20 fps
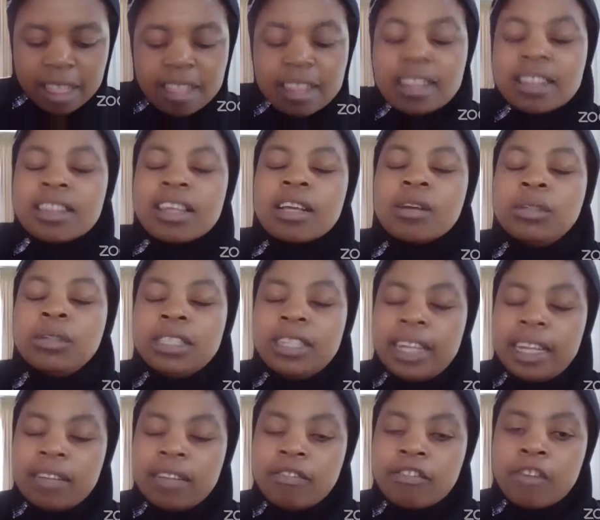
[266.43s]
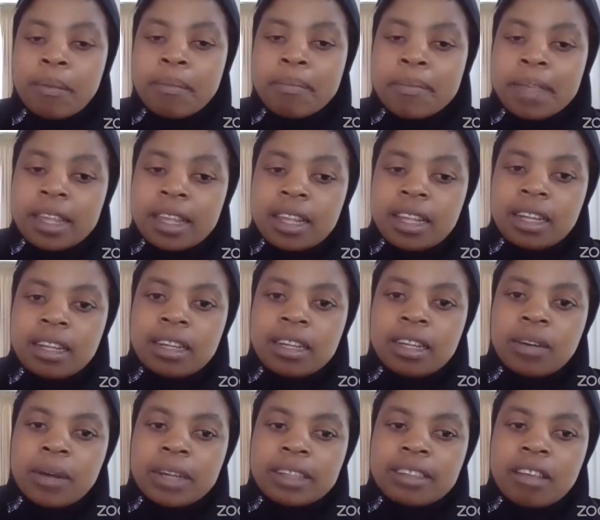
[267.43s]
think they will learn from me,
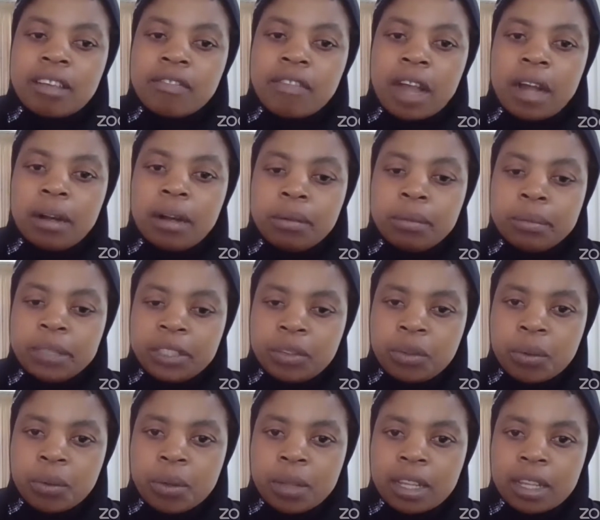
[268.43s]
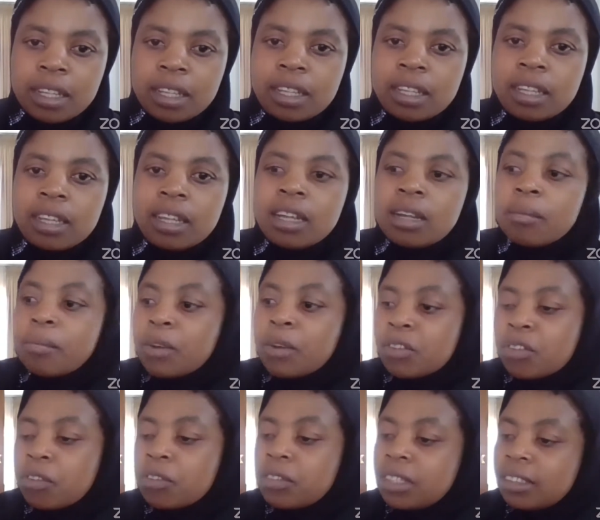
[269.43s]
whatever I'll be doing.
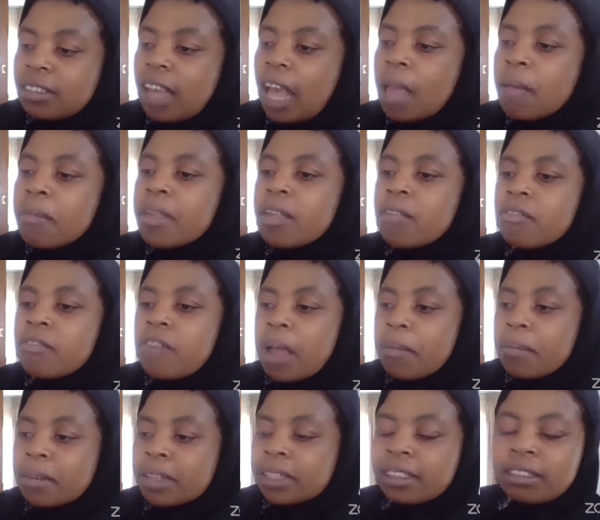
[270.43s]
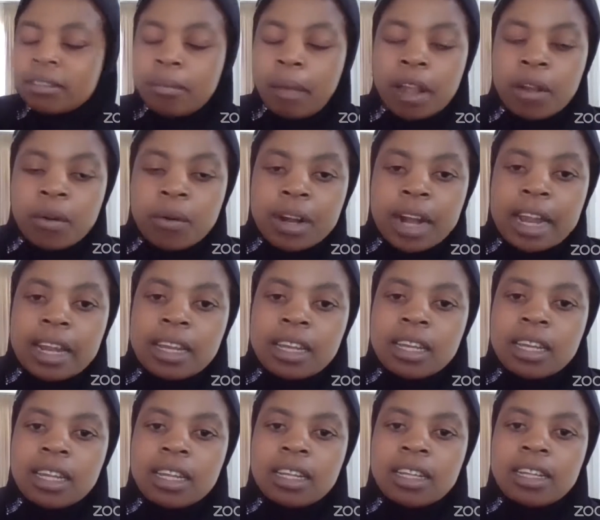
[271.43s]
Most of the time, if I'm reading my
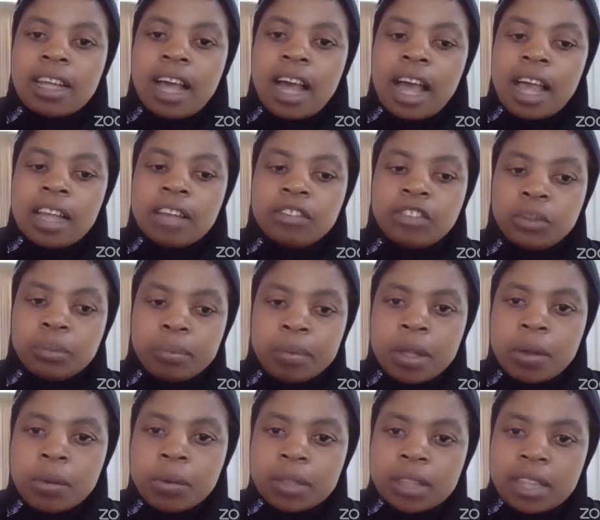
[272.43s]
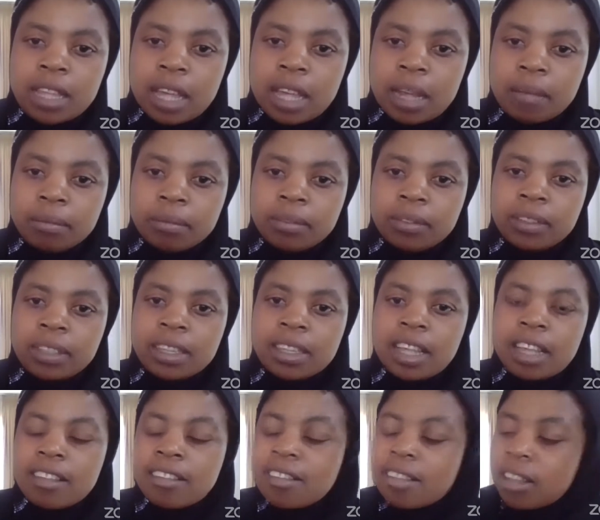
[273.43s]
Quran, I have to be with them.
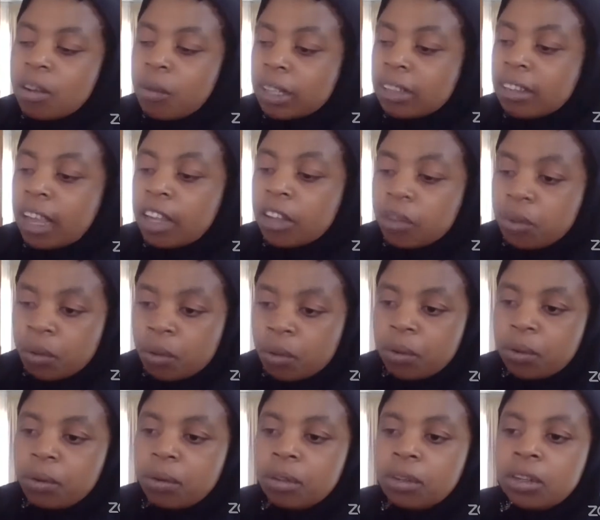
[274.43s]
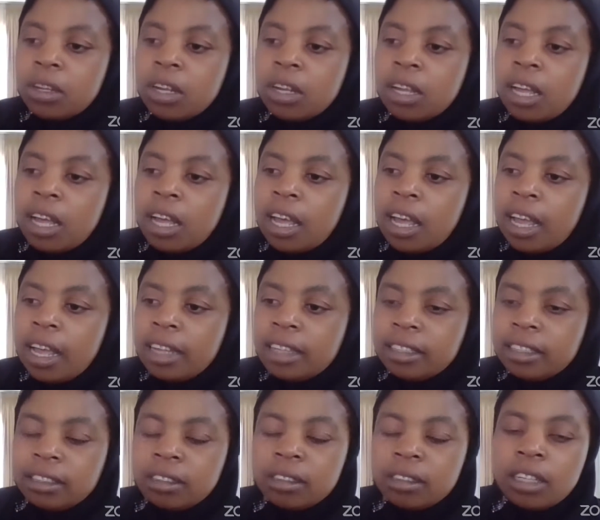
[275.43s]
They see what I do.
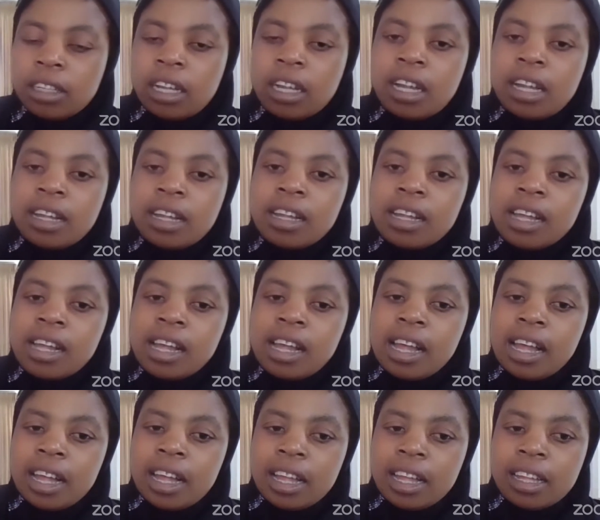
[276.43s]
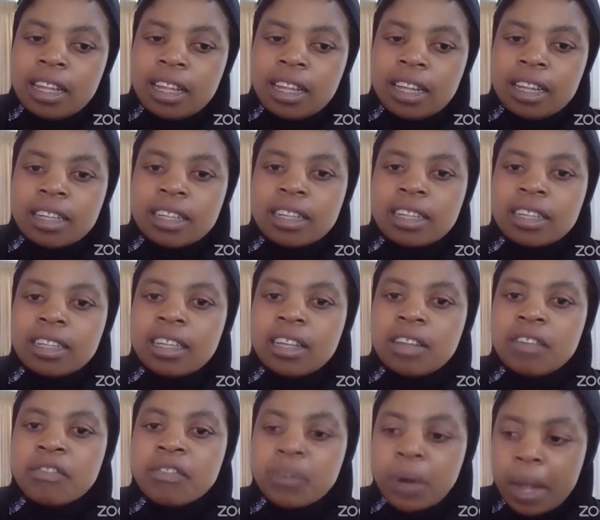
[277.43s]
And
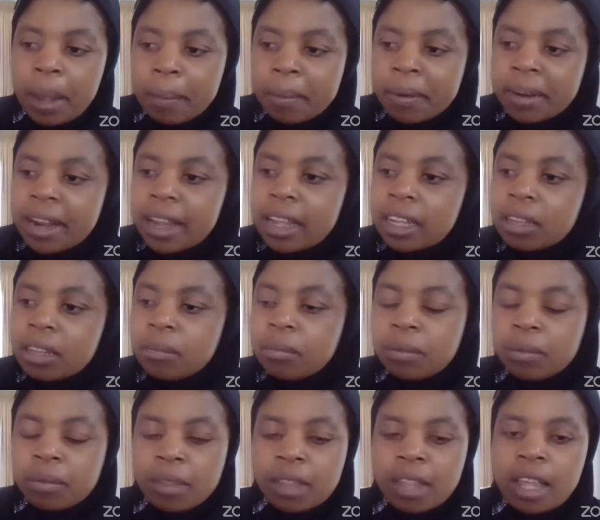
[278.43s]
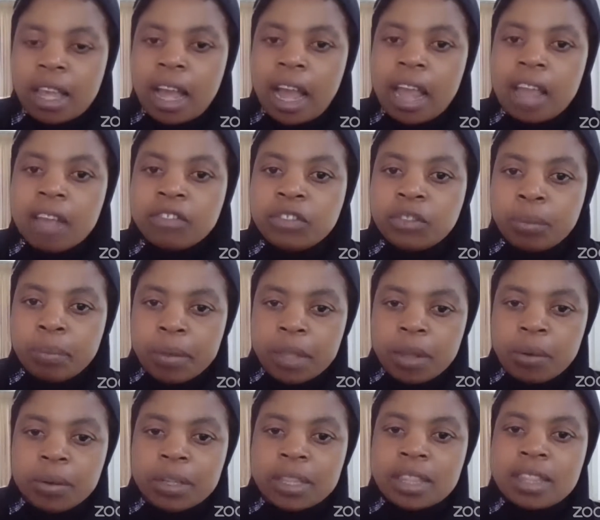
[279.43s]
if we're praying, I have to
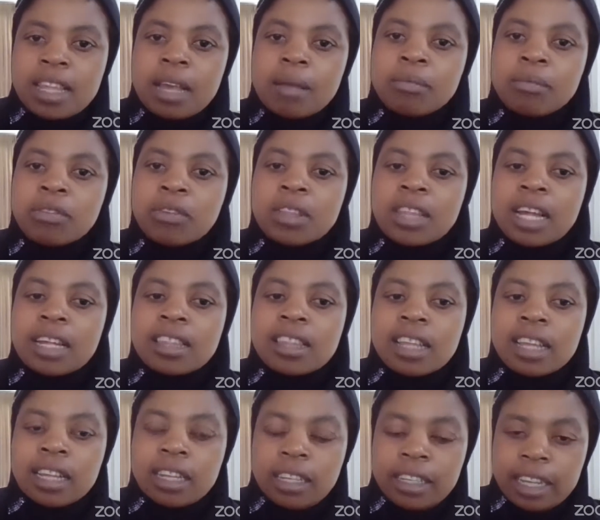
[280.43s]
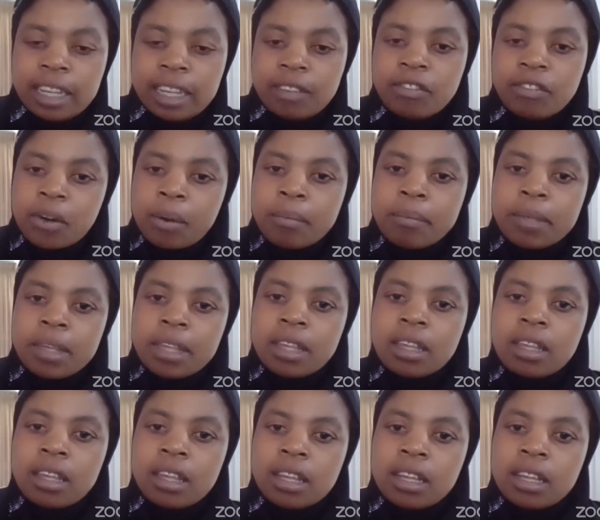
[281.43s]
be with them so that they learn from me